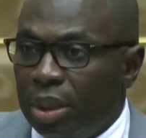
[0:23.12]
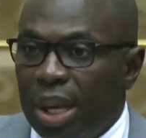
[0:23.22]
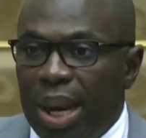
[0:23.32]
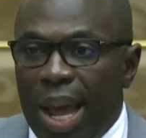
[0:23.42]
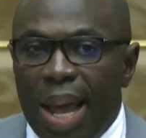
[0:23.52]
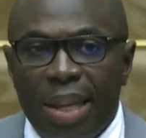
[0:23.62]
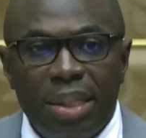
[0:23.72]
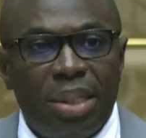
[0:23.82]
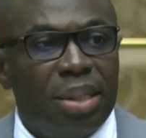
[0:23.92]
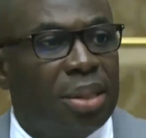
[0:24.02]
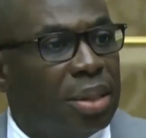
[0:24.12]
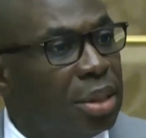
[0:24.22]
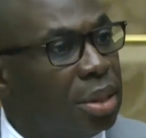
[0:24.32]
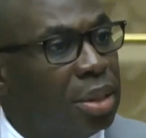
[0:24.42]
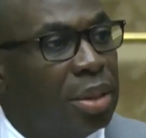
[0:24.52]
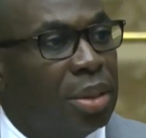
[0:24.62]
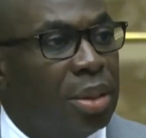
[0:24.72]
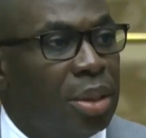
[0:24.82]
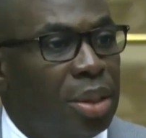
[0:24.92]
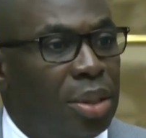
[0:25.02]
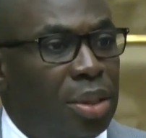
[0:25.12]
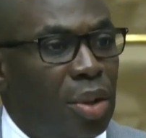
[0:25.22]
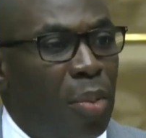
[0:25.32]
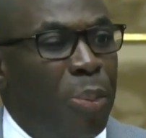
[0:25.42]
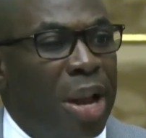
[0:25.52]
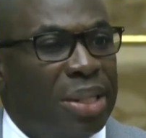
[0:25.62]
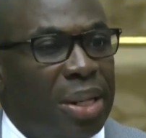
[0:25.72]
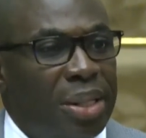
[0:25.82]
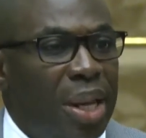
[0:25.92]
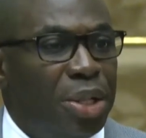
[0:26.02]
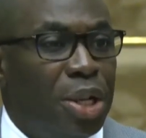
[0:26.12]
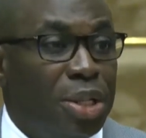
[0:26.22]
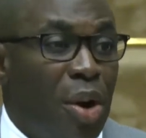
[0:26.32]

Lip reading: the last two presentations,